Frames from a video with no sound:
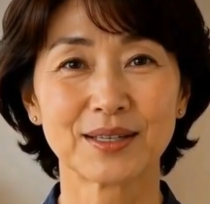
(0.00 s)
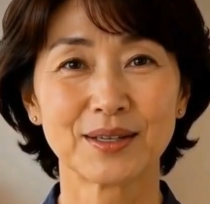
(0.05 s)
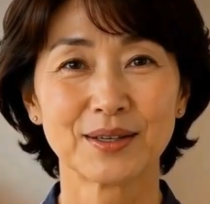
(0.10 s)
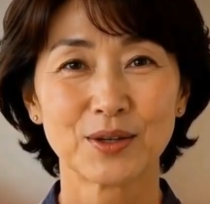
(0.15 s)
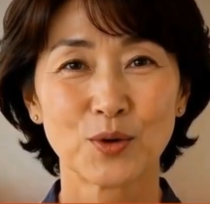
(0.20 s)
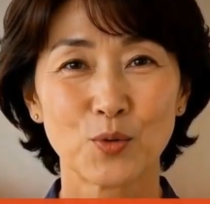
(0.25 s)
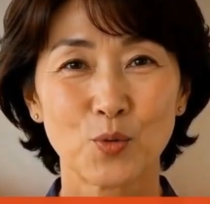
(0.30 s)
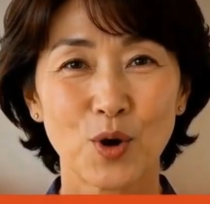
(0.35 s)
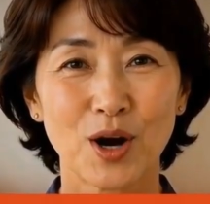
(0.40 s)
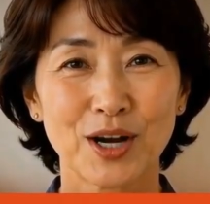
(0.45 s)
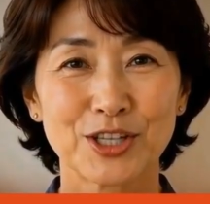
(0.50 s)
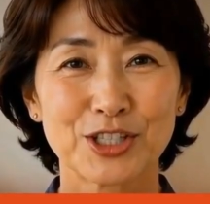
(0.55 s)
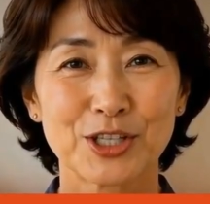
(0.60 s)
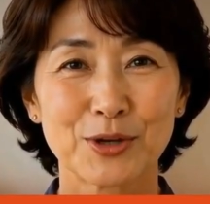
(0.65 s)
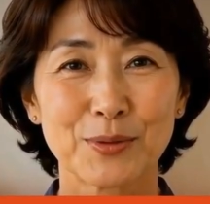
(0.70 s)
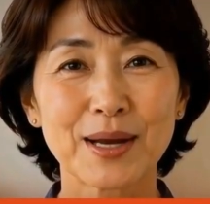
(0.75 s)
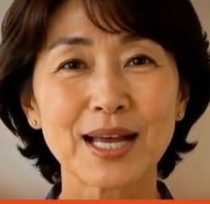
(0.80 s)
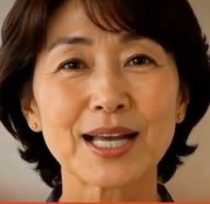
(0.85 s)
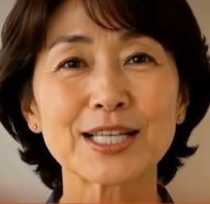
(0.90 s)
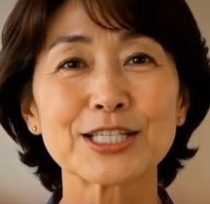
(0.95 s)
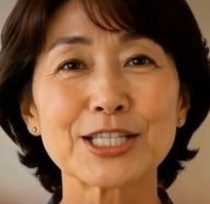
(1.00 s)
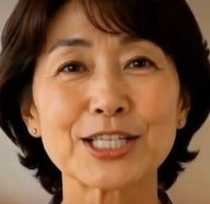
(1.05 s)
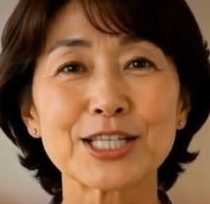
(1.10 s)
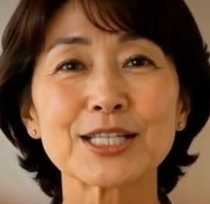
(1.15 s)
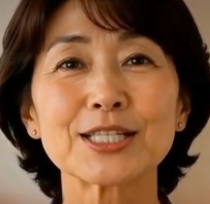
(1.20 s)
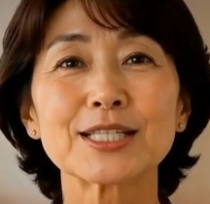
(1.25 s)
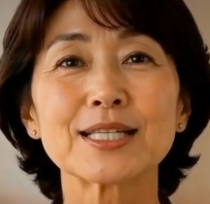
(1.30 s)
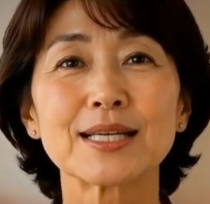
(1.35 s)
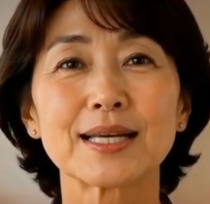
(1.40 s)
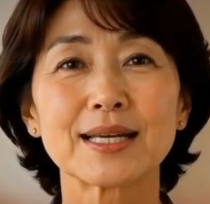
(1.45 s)
the washing
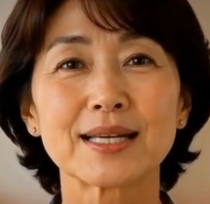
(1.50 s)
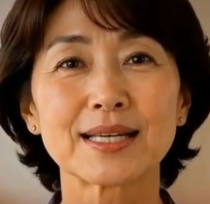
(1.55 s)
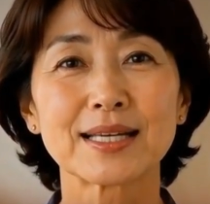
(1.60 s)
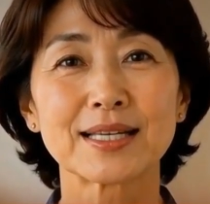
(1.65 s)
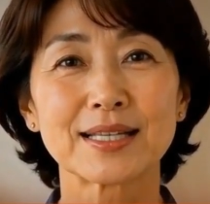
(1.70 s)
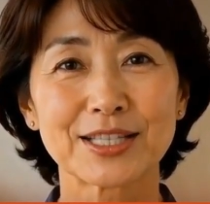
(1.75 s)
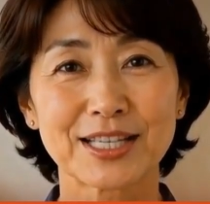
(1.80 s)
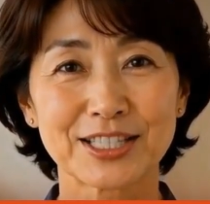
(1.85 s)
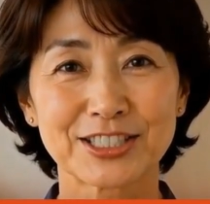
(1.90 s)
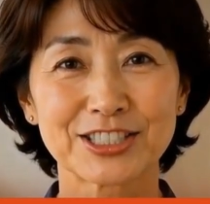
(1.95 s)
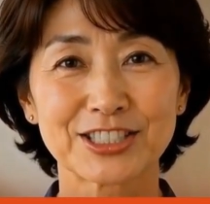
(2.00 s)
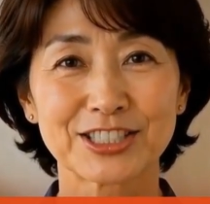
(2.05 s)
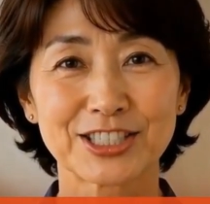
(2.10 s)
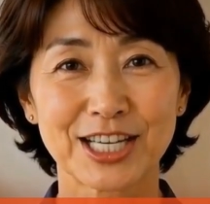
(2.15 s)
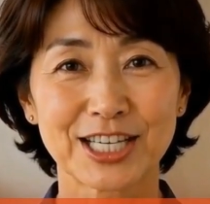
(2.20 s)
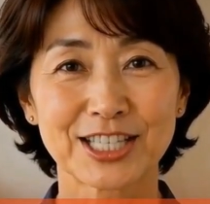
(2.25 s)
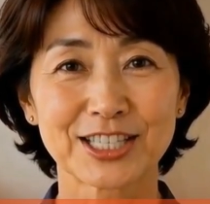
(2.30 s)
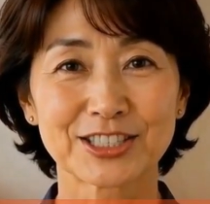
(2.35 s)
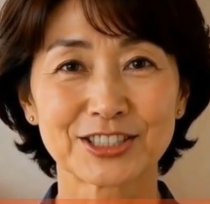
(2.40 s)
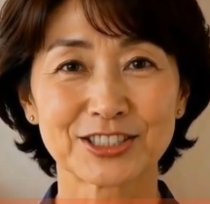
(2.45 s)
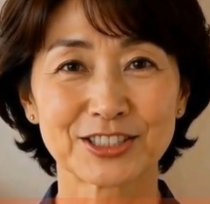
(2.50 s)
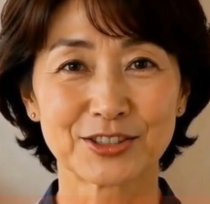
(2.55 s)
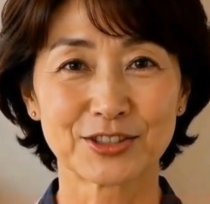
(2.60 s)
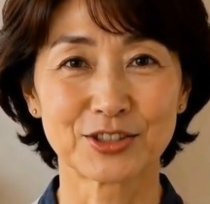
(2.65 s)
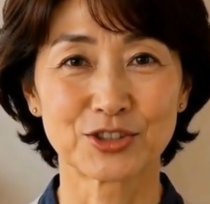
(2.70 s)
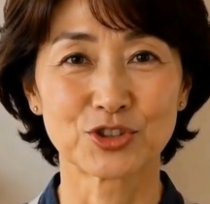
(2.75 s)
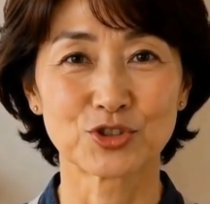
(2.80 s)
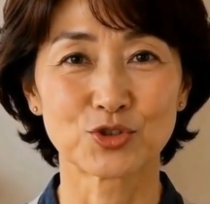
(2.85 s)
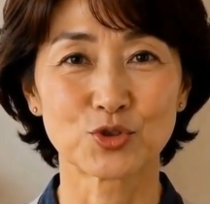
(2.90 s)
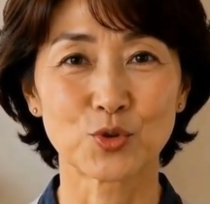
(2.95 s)
basket that stays the
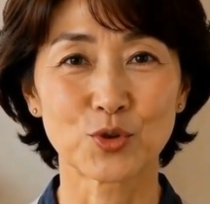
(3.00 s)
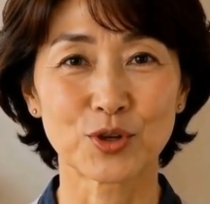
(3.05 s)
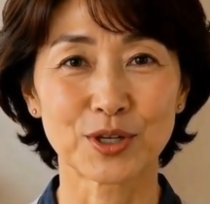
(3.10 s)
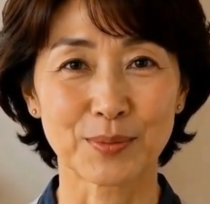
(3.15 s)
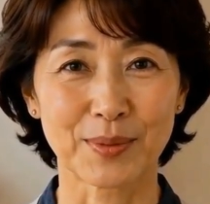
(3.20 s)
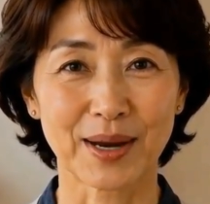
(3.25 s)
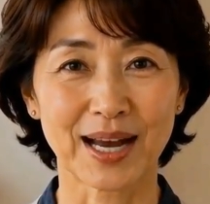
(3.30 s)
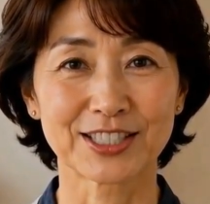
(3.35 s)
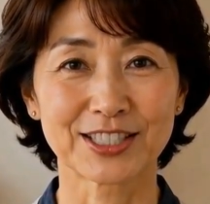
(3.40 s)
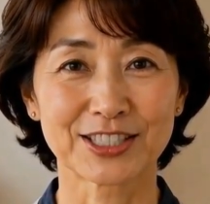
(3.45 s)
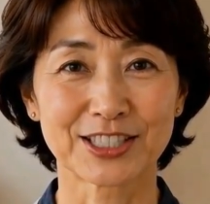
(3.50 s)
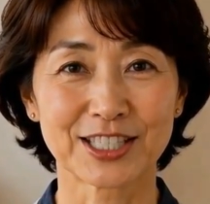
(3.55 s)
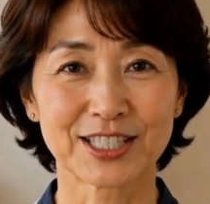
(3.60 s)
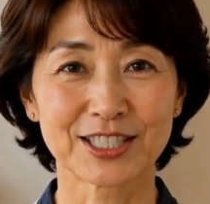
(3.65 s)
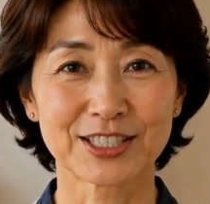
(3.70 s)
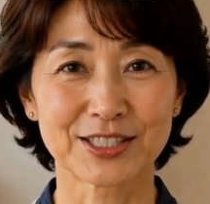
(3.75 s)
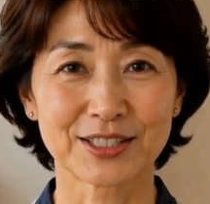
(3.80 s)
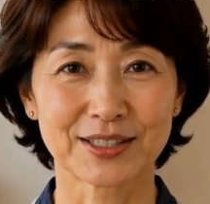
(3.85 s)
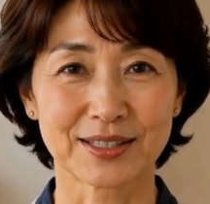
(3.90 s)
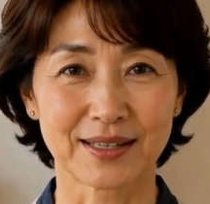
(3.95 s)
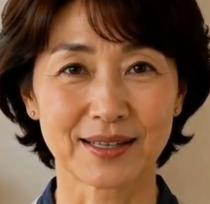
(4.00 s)
storing basket.